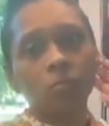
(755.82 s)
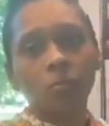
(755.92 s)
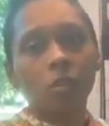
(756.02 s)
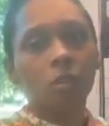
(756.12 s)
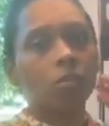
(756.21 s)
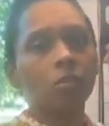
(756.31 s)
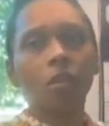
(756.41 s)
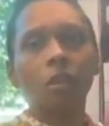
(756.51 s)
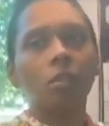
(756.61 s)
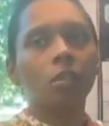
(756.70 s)

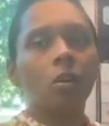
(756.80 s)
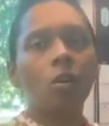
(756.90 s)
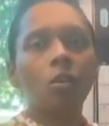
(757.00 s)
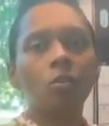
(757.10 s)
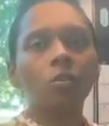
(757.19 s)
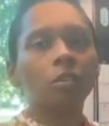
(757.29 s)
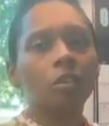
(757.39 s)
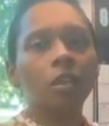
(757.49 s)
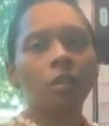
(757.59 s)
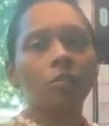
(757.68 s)
None of the old
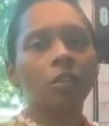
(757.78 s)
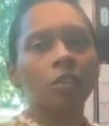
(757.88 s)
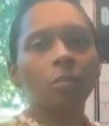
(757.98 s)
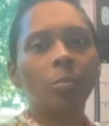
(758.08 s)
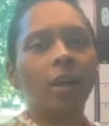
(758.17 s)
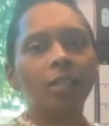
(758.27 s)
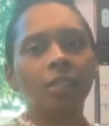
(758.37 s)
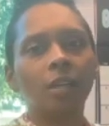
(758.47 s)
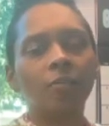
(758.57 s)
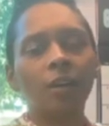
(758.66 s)
stuff, none of the past
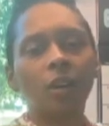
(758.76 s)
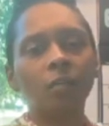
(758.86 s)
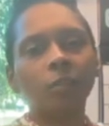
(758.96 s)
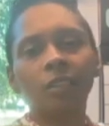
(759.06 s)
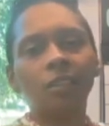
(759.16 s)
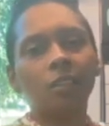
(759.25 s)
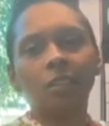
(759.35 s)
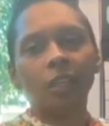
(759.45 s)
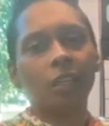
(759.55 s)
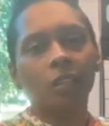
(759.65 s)
shall follow me into
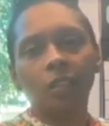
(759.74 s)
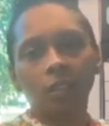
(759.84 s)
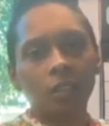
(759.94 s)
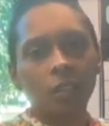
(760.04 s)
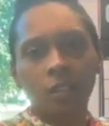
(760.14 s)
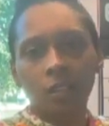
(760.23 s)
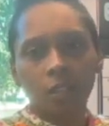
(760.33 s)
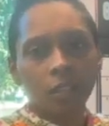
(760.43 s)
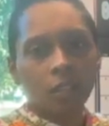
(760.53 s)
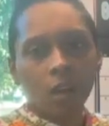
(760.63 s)
today.
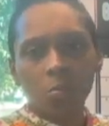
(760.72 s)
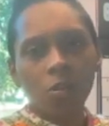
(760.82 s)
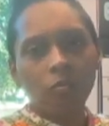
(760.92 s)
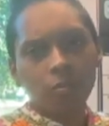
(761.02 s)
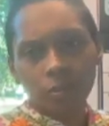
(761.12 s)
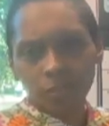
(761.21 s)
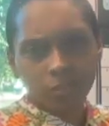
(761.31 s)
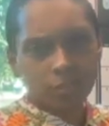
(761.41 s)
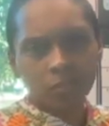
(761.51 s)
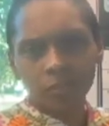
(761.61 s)
I'm over it.
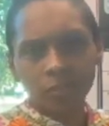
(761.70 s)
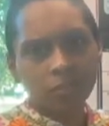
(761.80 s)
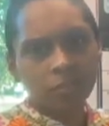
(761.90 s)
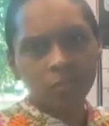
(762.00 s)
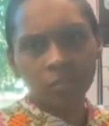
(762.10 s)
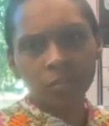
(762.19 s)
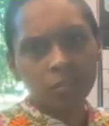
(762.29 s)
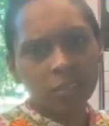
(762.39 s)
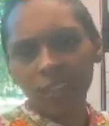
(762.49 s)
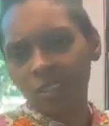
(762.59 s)

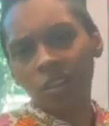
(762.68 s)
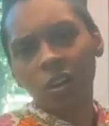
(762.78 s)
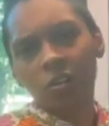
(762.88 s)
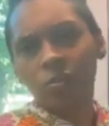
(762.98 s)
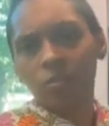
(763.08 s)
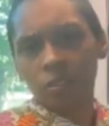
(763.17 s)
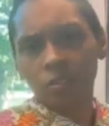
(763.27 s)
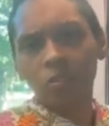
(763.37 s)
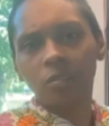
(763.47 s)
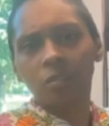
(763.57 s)
Let's start over.
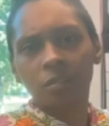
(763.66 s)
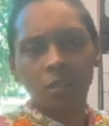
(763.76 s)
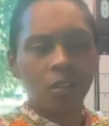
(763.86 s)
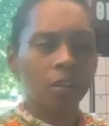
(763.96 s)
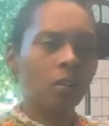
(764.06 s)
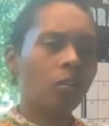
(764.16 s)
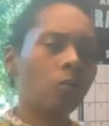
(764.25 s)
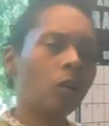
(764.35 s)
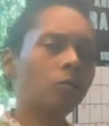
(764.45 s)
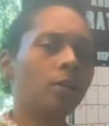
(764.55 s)

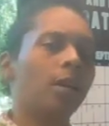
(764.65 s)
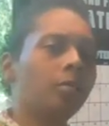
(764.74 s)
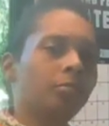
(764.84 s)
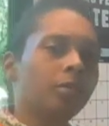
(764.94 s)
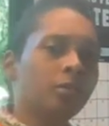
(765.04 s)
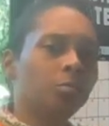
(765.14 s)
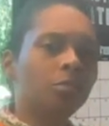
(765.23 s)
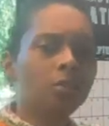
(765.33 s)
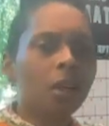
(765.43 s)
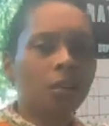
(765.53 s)
Watch what happens.
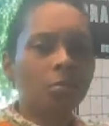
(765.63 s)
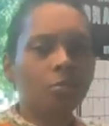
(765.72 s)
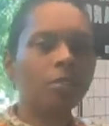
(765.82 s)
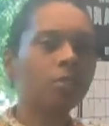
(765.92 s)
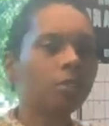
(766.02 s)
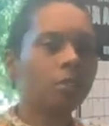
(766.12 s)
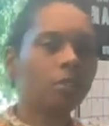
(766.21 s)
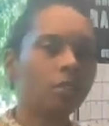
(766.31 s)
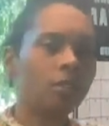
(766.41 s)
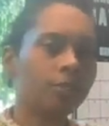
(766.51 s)
But you got to be real with
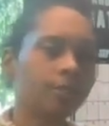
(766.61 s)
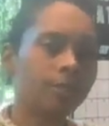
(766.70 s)
yourself.